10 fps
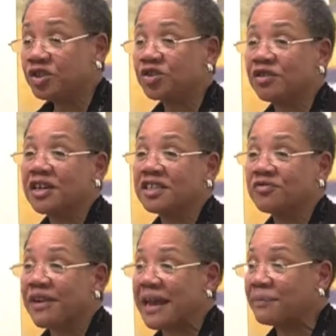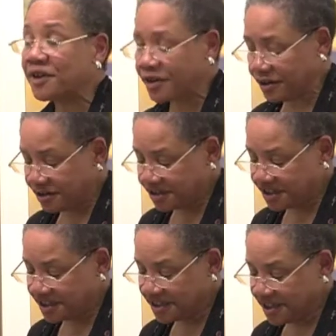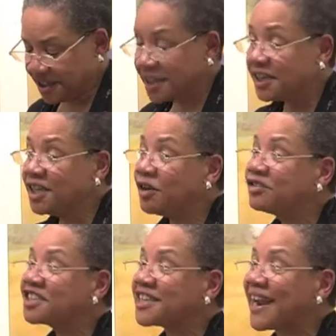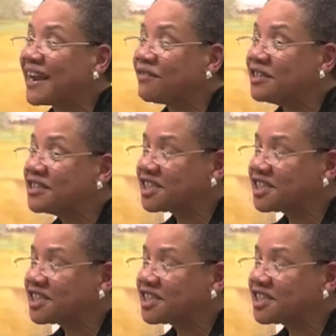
trucks ram the hearse, no sirens